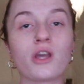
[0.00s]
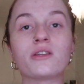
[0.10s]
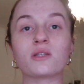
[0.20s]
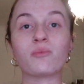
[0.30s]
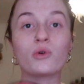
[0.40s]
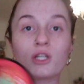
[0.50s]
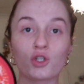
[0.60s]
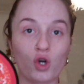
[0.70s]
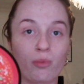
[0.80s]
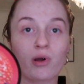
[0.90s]
to use this Body
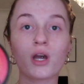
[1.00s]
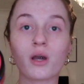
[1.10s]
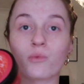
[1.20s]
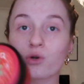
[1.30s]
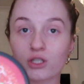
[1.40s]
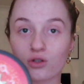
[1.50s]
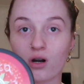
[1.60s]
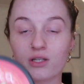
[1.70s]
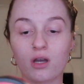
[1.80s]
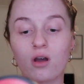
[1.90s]
Shop
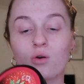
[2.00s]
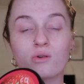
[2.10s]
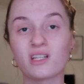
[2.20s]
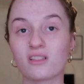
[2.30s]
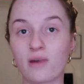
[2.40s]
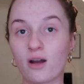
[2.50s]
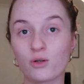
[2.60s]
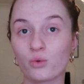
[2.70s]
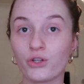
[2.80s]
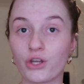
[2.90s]
moisturiser. Honestly, doesn't matter which
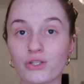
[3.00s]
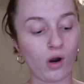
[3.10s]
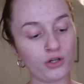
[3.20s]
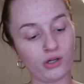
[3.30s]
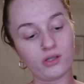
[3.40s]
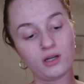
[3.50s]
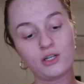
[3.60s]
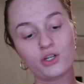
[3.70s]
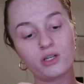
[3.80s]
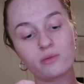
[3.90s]
one you use. What I do is I
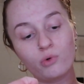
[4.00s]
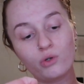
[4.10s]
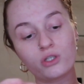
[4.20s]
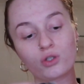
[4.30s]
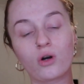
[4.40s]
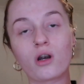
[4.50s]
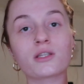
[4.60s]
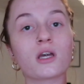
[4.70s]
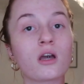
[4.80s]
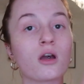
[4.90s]
literally just moisturise
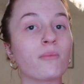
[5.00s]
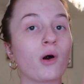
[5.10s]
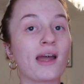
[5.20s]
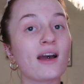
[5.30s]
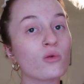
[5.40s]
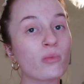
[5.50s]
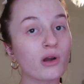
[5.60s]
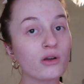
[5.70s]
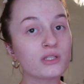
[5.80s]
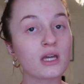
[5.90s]
my
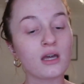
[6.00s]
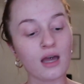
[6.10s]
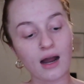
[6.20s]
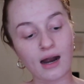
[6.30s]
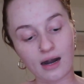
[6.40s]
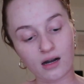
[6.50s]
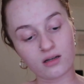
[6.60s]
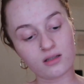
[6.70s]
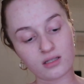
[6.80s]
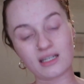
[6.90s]
elbows,
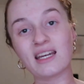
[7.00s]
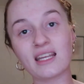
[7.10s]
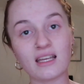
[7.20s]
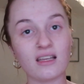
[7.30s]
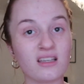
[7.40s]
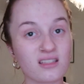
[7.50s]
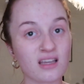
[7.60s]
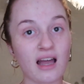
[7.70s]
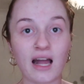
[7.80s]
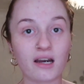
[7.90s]
hands, knees
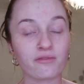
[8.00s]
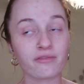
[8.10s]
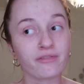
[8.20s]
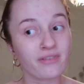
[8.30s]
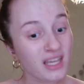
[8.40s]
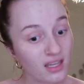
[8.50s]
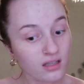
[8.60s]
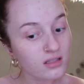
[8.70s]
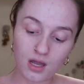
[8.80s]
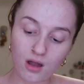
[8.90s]
and feet.
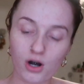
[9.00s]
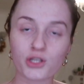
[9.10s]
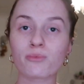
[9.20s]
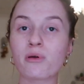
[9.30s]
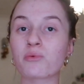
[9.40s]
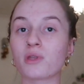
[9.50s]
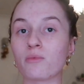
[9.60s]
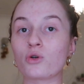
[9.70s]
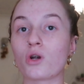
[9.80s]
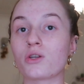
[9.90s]
I know some people don't
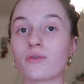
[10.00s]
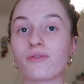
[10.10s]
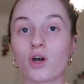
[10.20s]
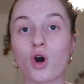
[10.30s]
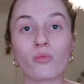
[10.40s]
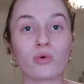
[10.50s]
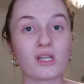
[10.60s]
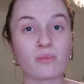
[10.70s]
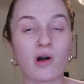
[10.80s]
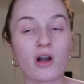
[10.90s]
moisturise over the whole body,
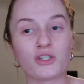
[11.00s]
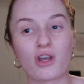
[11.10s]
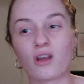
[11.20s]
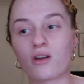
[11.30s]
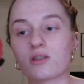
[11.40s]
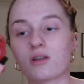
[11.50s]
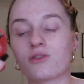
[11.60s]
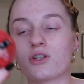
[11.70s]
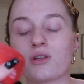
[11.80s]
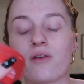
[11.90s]
but I don't, because I
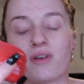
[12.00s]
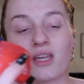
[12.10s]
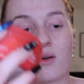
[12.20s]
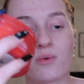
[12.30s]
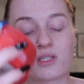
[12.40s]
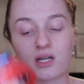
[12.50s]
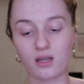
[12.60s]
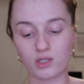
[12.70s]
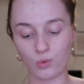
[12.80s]
just don't think it would stick as